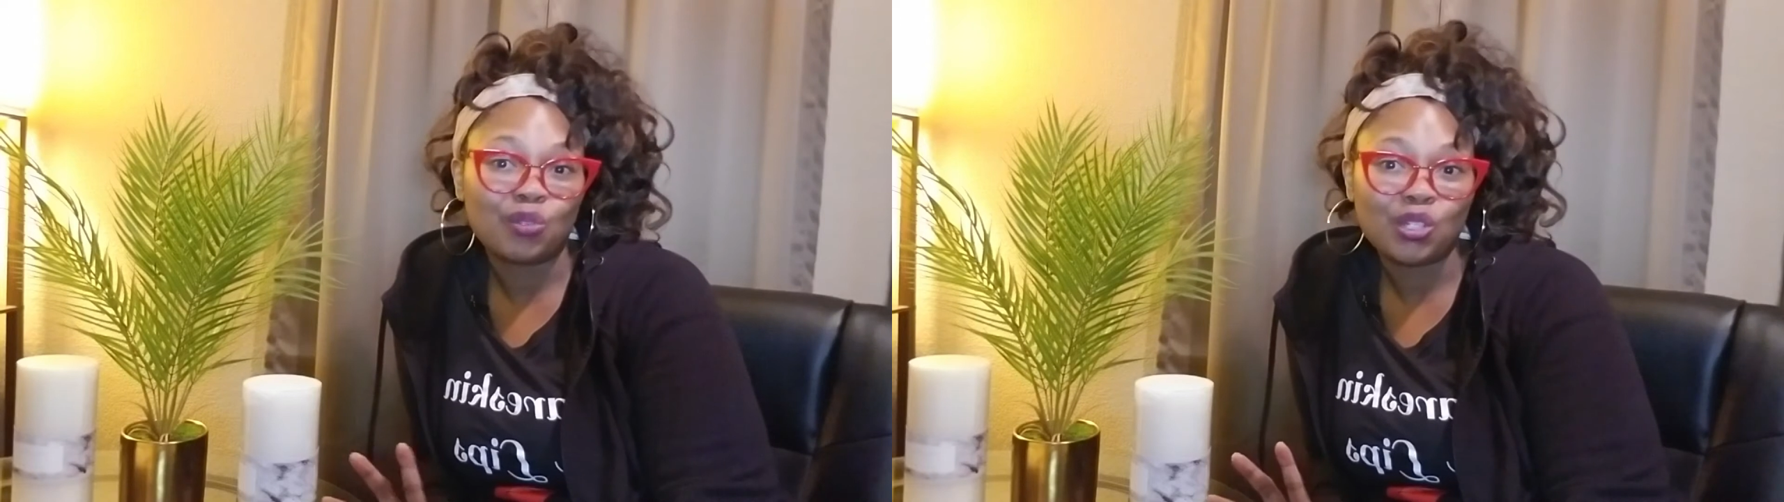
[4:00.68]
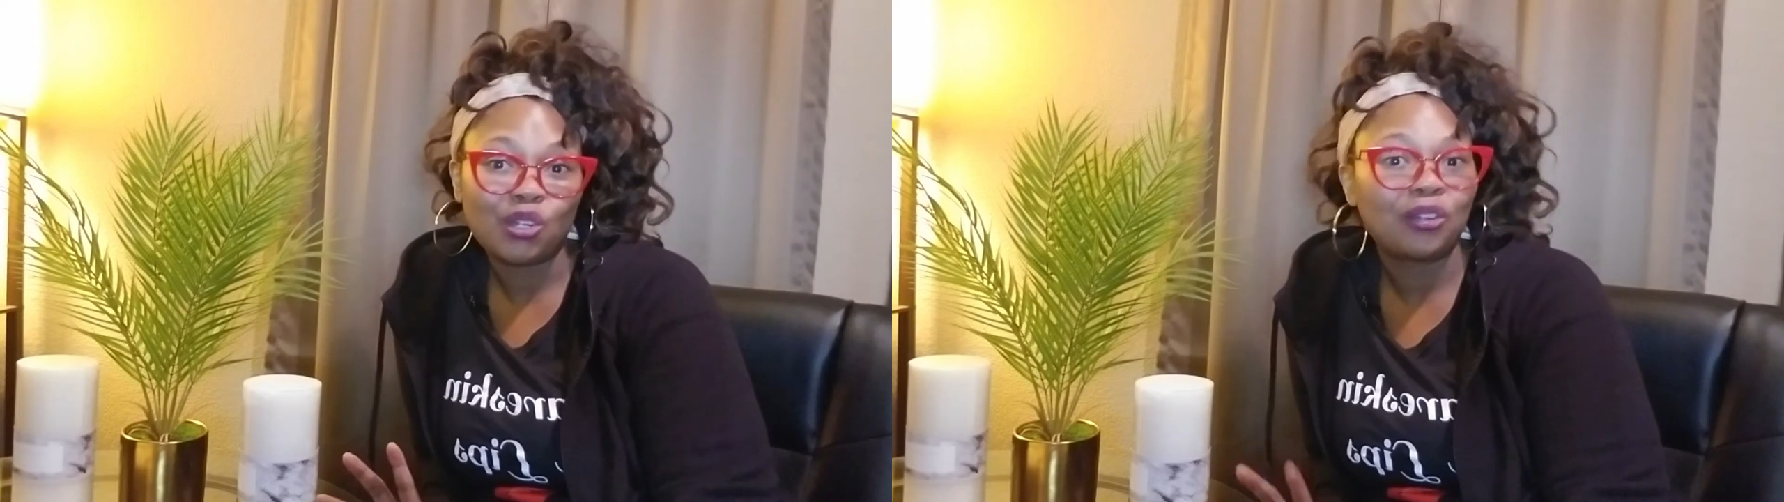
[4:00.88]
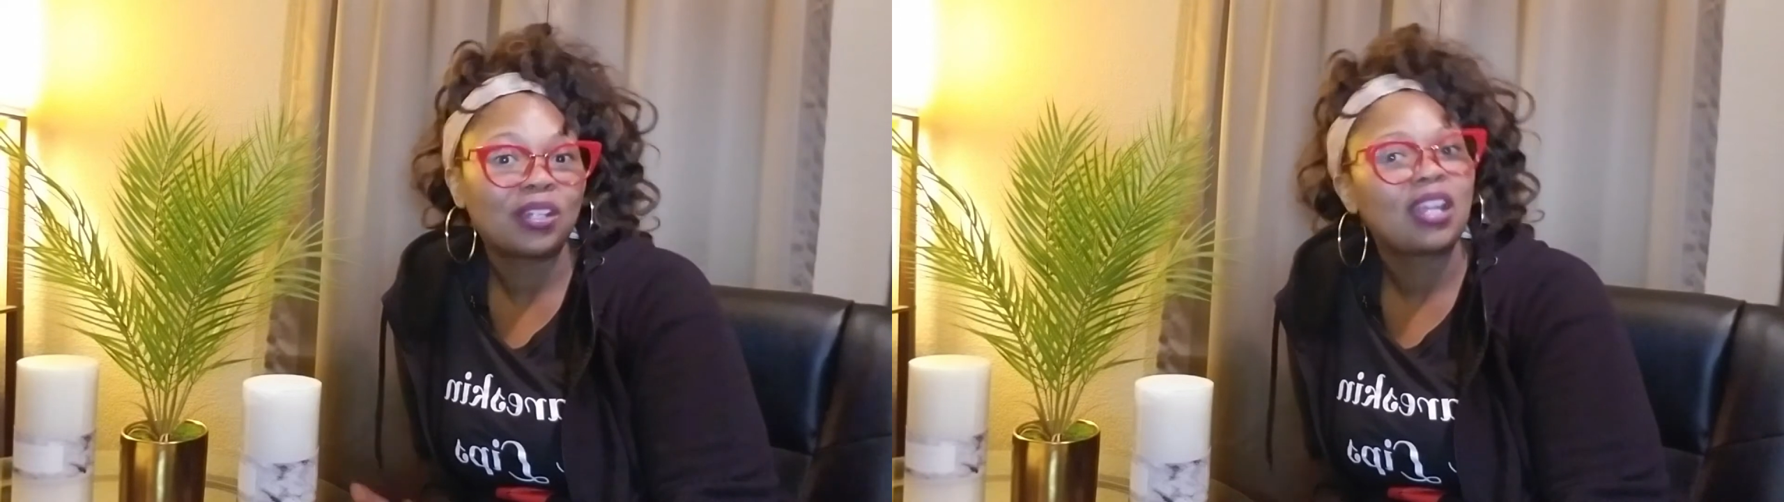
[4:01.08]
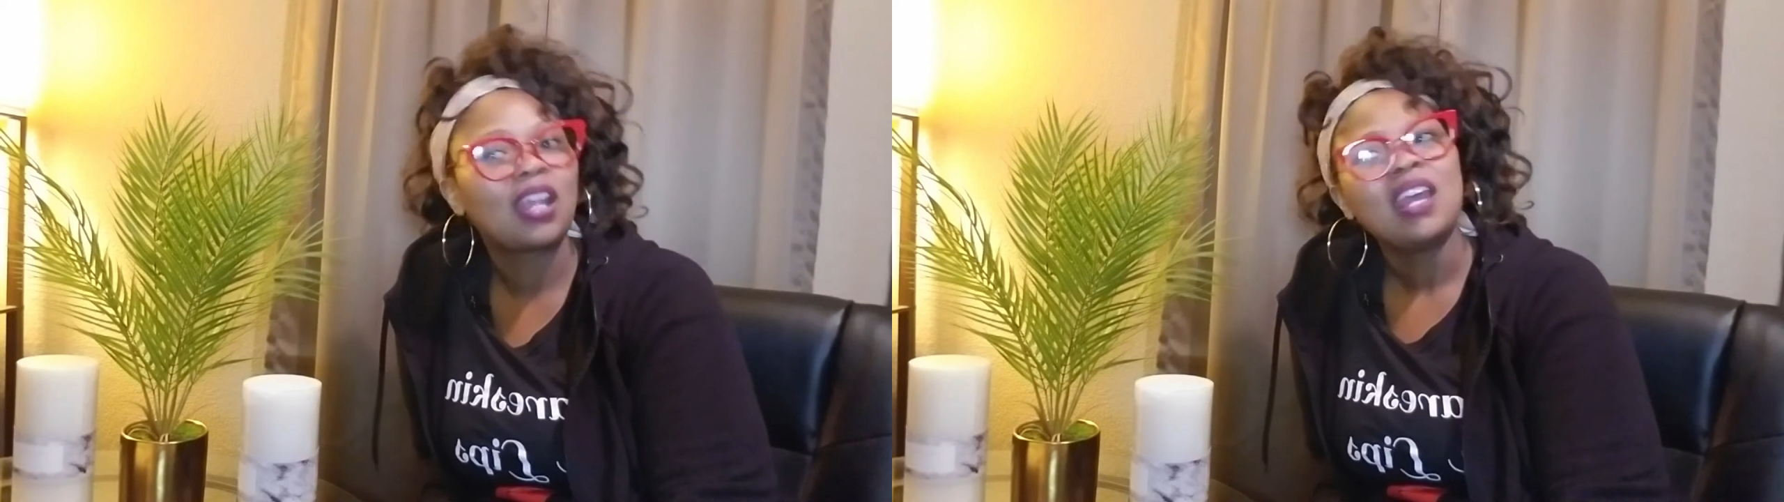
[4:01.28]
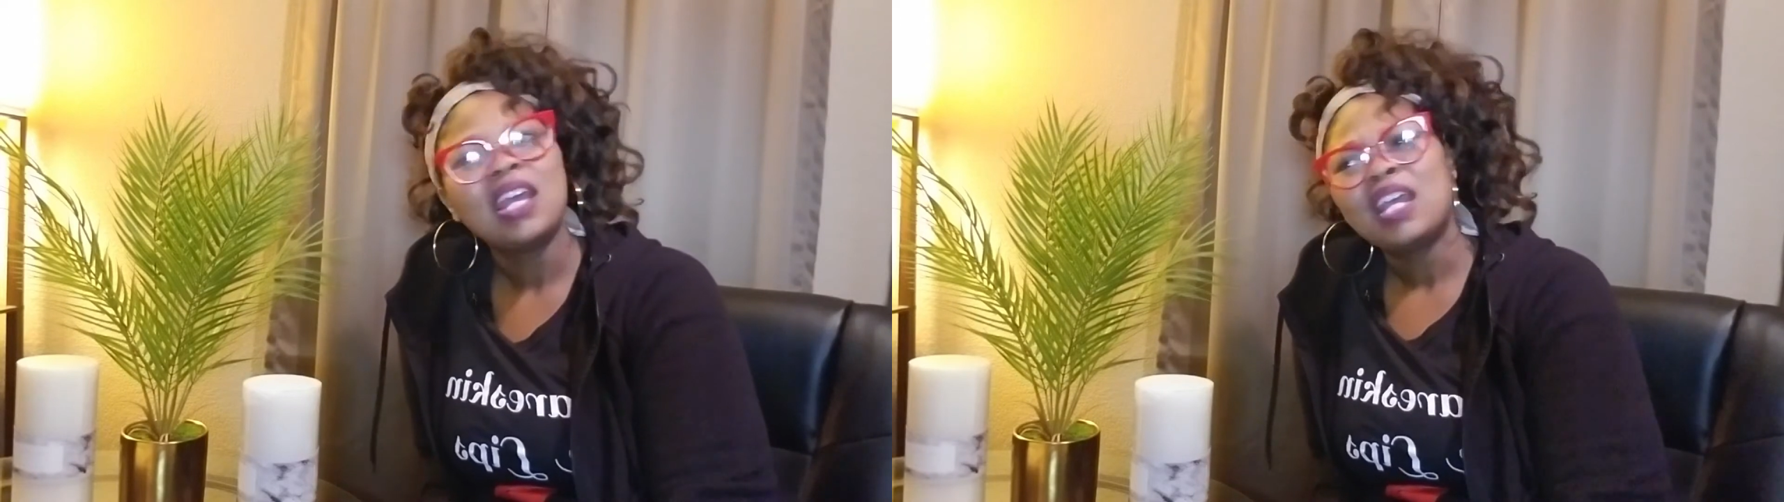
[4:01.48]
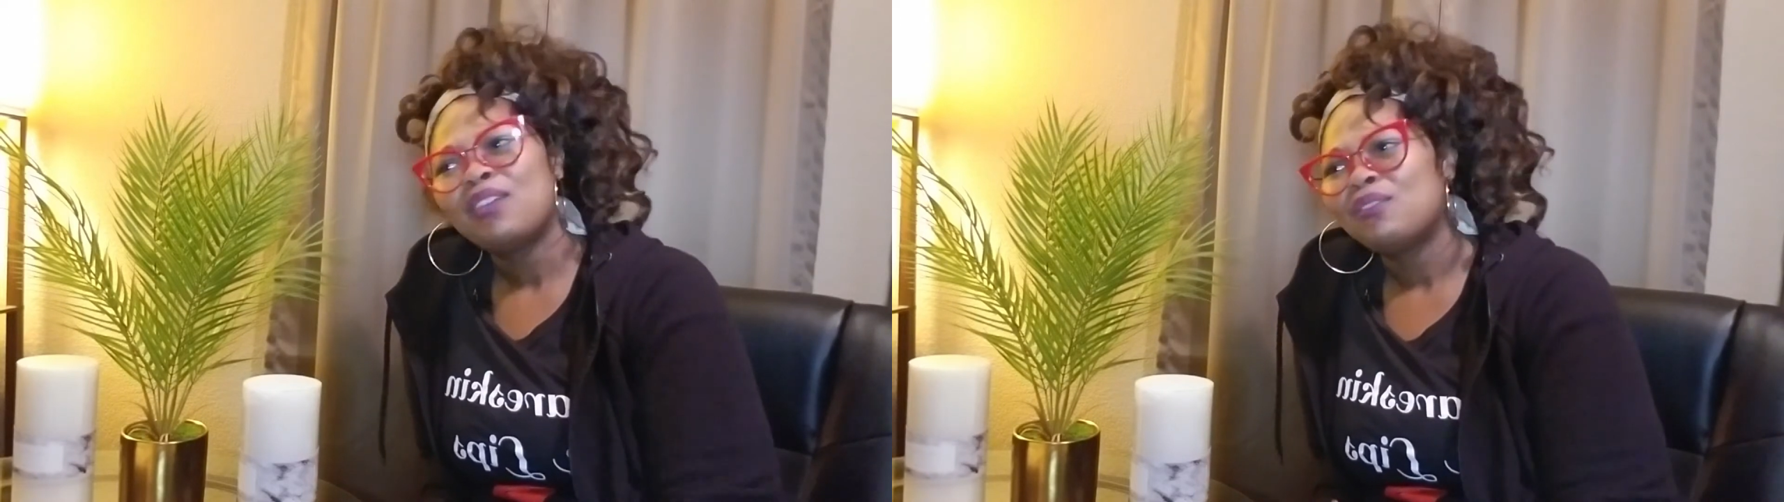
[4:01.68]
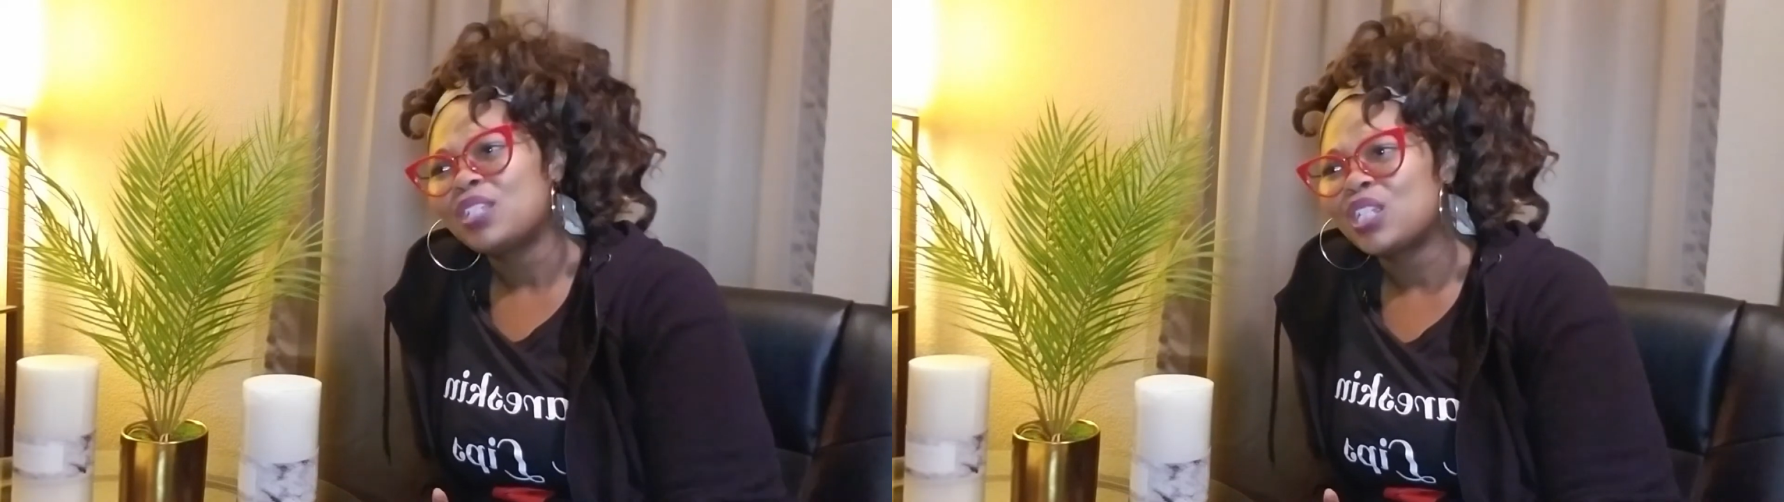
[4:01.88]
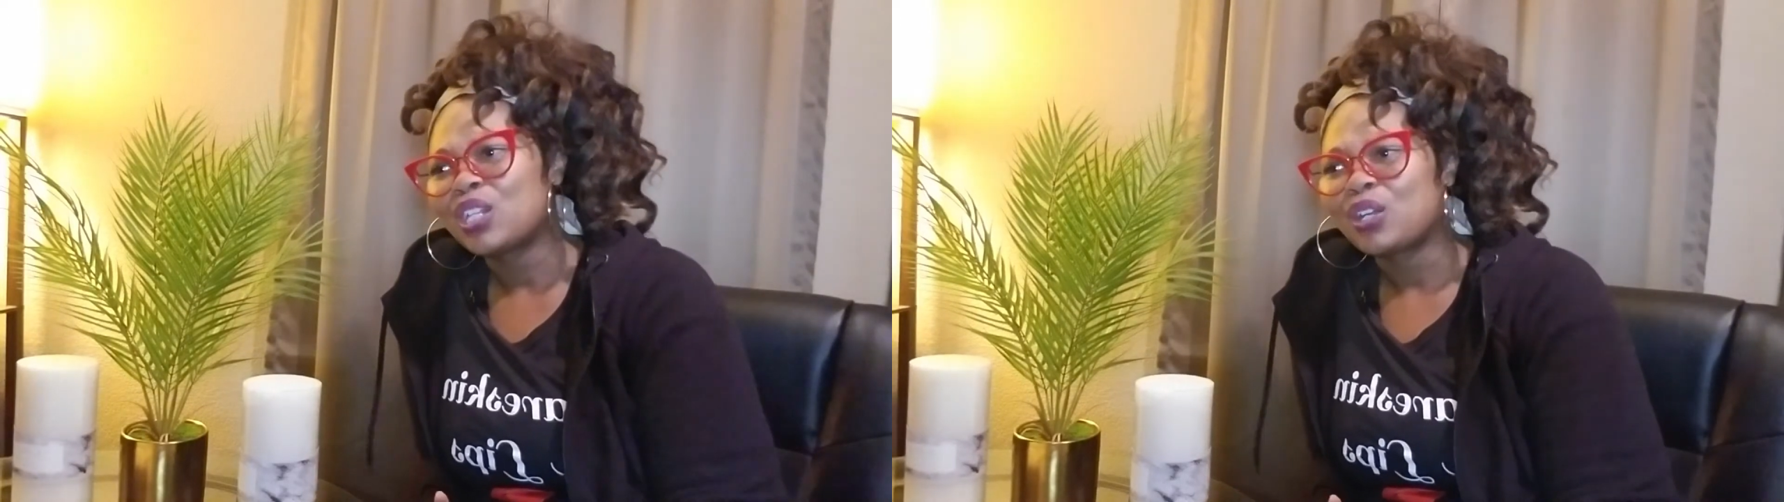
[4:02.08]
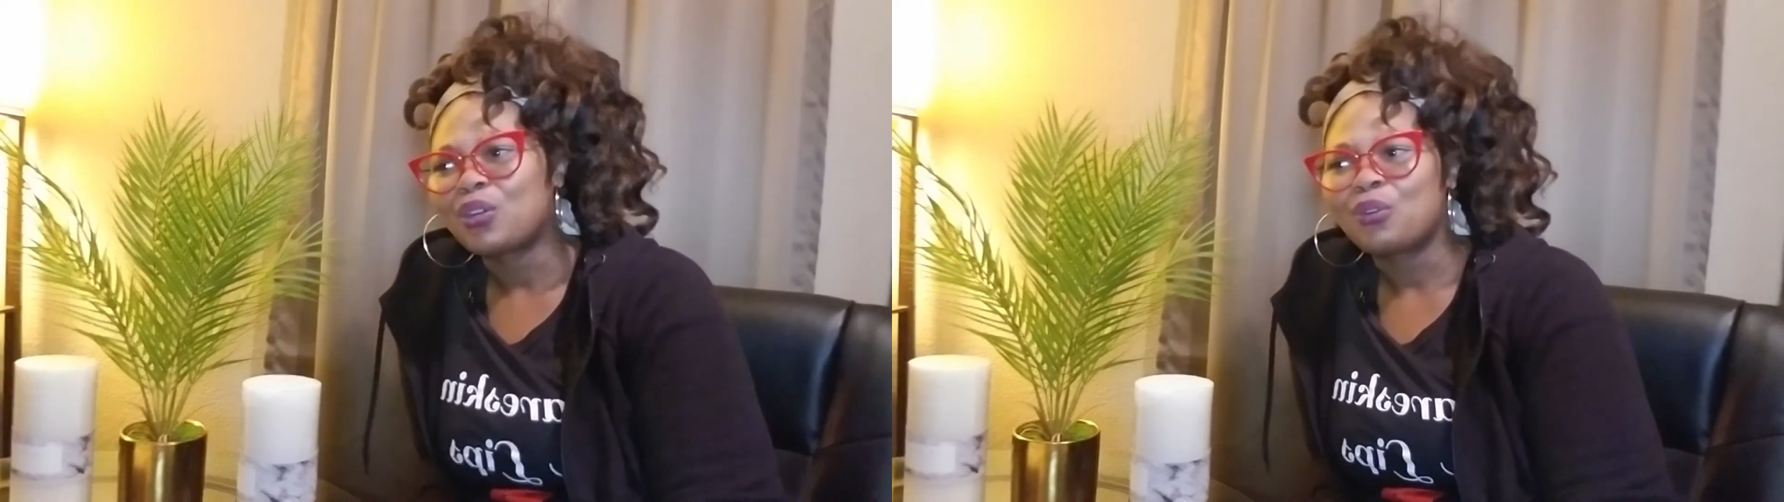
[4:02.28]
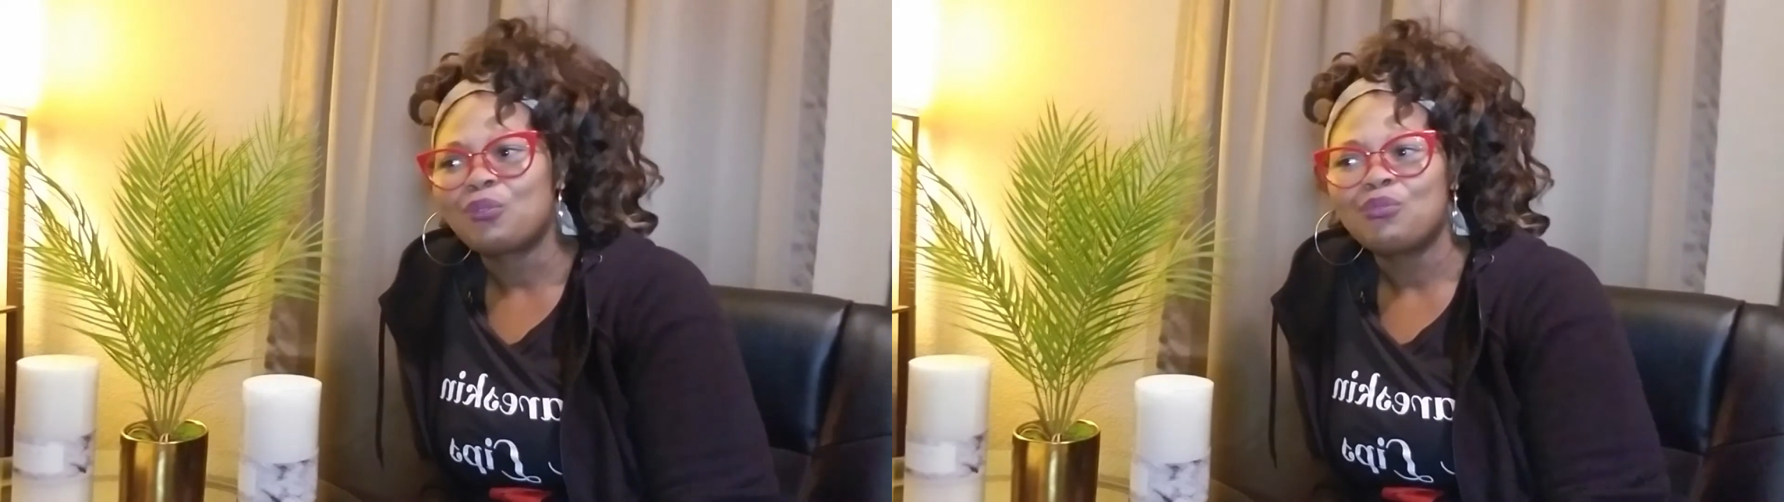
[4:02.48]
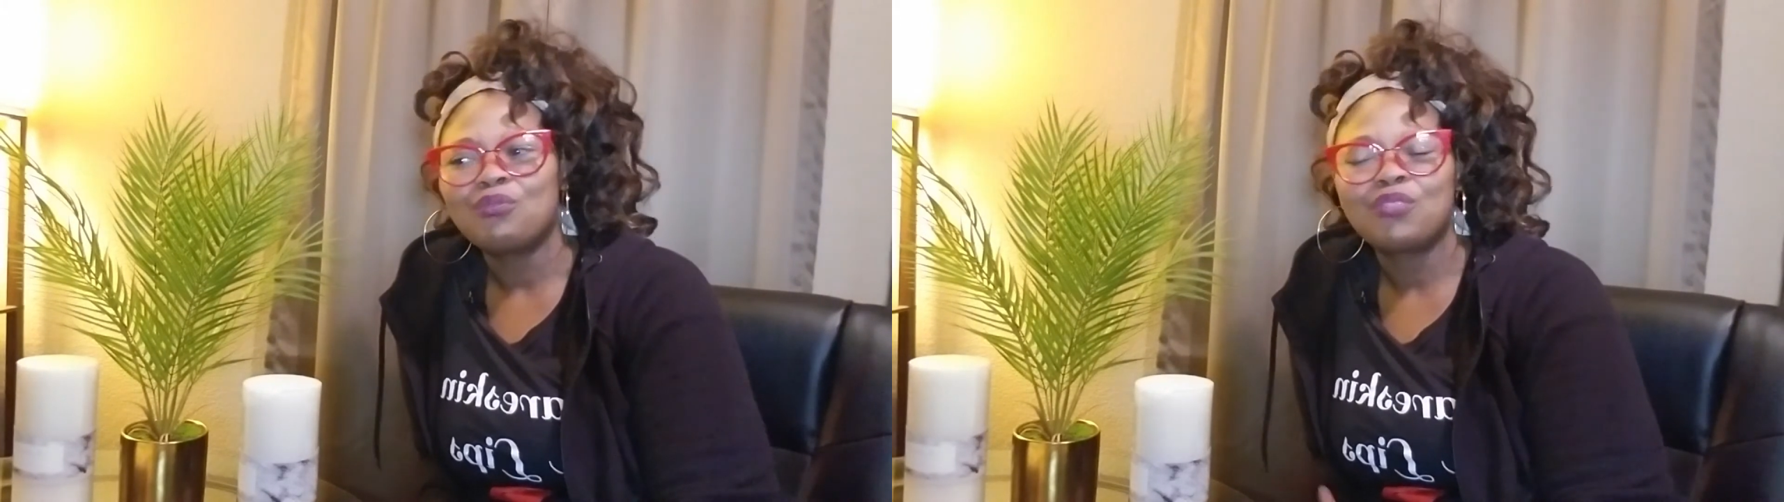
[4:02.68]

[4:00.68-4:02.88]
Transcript: an attorney you know,